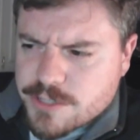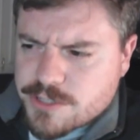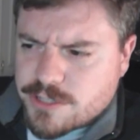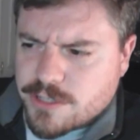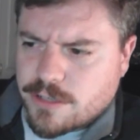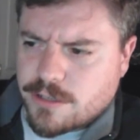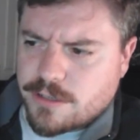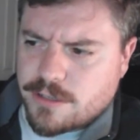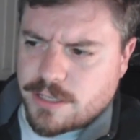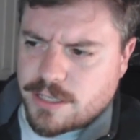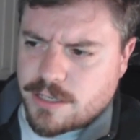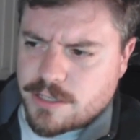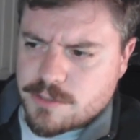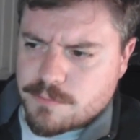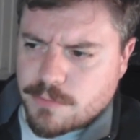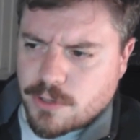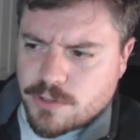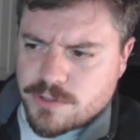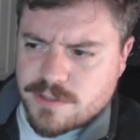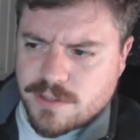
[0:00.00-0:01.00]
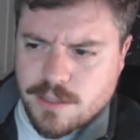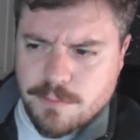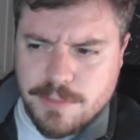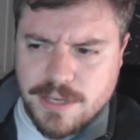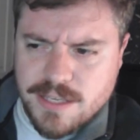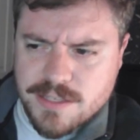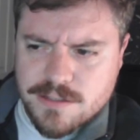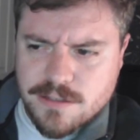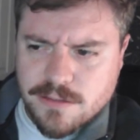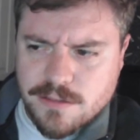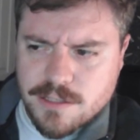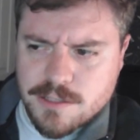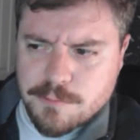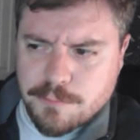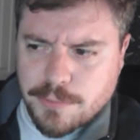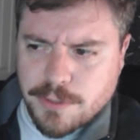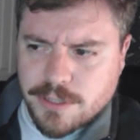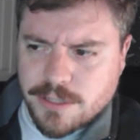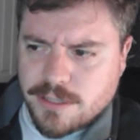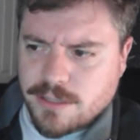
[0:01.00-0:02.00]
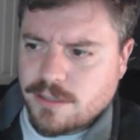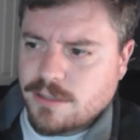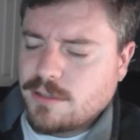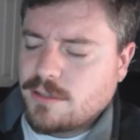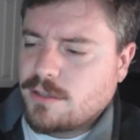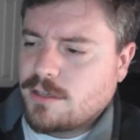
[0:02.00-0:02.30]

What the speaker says: certain it is mostly based on this book.